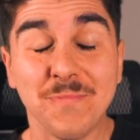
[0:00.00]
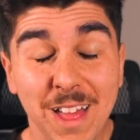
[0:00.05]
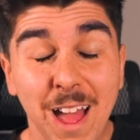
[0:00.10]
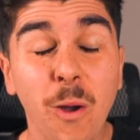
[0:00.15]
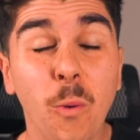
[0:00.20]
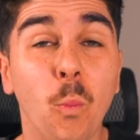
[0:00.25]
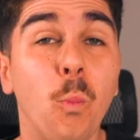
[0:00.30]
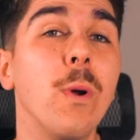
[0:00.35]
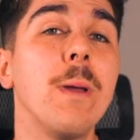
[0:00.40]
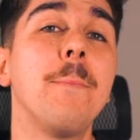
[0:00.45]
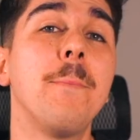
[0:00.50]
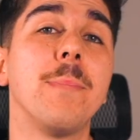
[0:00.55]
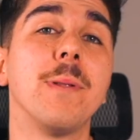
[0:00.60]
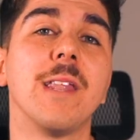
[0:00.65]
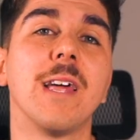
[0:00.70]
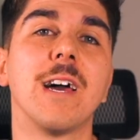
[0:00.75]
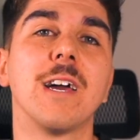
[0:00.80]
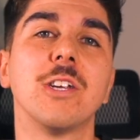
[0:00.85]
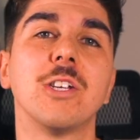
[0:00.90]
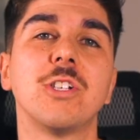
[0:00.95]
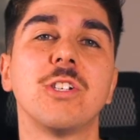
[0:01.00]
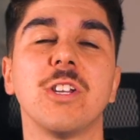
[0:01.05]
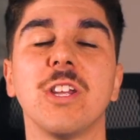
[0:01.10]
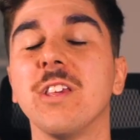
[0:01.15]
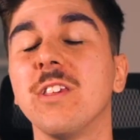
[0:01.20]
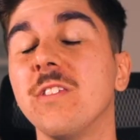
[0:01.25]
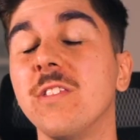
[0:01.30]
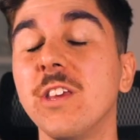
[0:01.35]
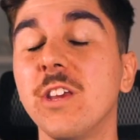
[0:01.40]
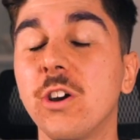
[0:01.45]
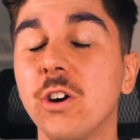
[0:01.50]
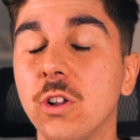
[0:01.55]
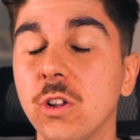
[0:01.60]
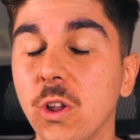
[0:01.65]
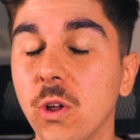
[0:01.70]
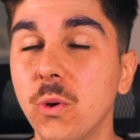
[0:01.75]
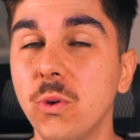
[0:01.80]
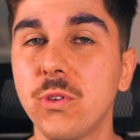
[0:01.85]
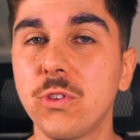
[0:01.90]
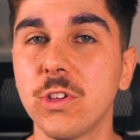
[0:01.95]
that whiplash is the
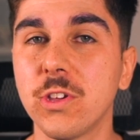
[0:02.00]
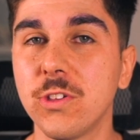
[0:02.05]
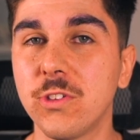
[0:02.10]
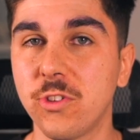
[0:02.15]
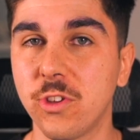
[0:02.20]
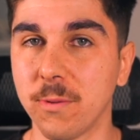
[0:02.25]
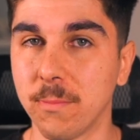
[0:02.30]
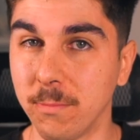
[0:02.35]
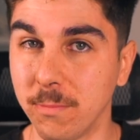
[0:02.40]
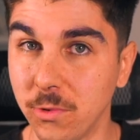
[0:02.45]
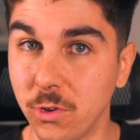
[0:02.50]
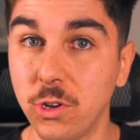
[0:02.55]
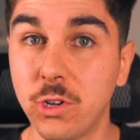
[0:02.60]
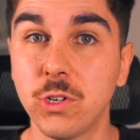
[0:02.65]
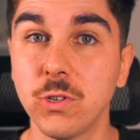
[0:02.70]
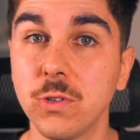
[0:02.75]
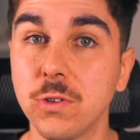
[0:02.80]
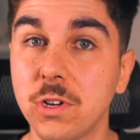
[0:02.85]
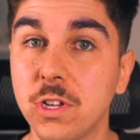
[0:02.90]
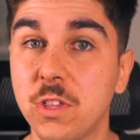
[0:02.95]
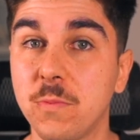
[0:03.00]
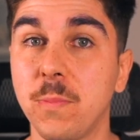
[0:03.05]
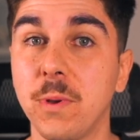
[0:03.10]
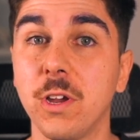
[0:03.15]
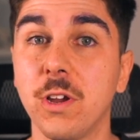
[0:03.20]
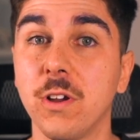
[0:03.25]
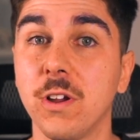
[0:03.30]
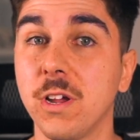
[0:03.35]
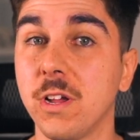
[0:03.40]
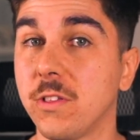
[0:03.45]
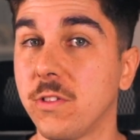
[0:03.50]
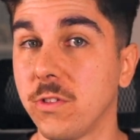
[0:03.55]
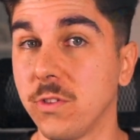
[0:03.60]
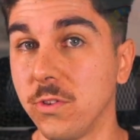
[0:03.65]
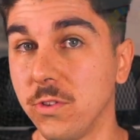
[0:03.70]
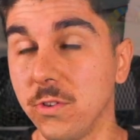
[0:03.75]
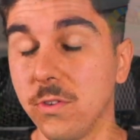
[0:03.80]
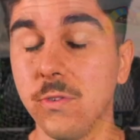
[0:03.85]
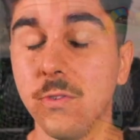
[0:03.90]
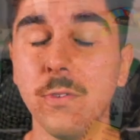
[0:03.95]
closest mutual experience
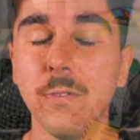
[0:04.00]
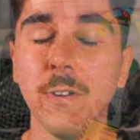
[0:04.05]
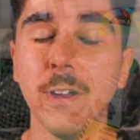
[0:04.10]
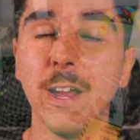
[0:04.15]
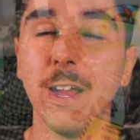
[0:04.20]
you